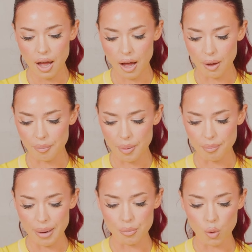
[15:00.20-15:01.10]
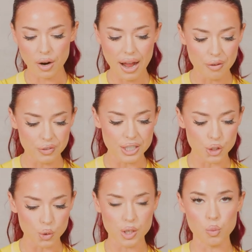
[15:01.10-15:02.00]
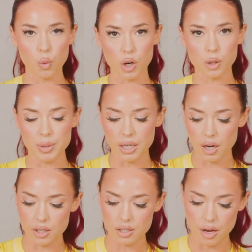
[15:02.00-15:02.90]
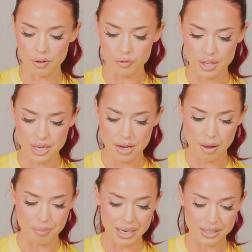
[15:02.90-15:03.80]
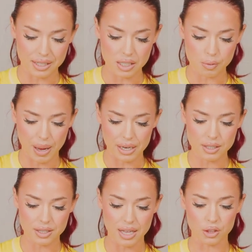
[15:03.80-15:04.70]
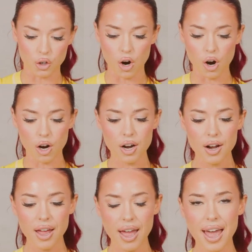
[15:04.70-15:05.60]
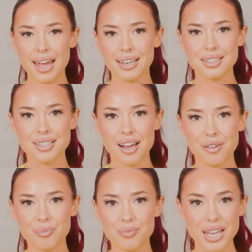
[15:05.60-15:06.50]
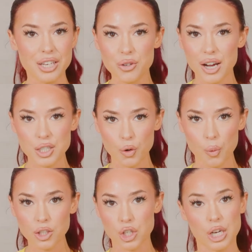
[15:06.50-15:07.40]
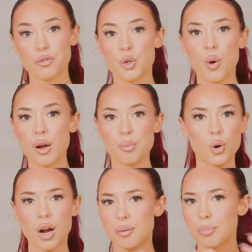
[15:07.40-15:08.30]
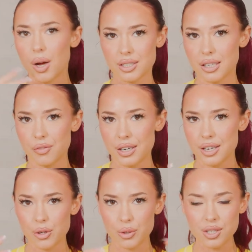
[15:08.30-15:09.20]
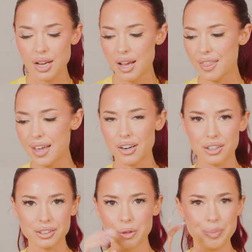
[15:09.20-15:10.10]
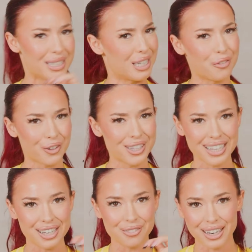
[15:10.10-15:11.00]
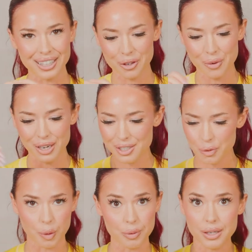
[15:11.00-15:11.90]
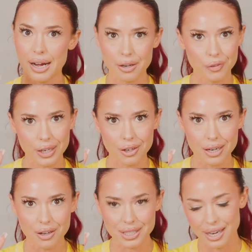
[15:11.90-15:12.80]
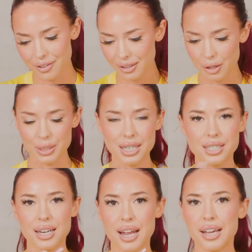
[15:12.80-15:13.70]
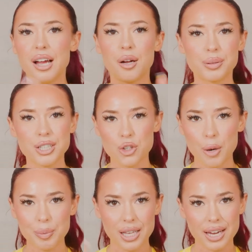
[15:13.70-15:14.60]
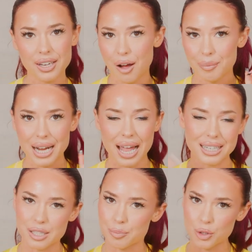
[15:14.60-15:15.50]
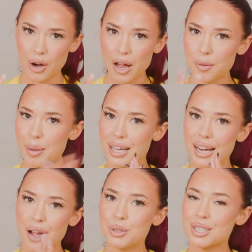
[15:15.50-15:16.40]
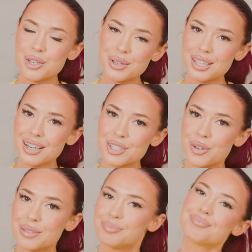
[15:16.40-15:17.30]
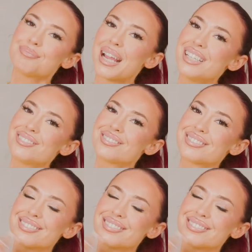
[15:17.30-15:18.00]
my more heavy duty work because of the amazing specs that there are. And thank you guys for watching. If you want more unboxing videos that are a little bit different than regular ones where we kind of figure it out together like we did today, please drop a like, comment, and subscribe, and I will see you at the next one. Bye.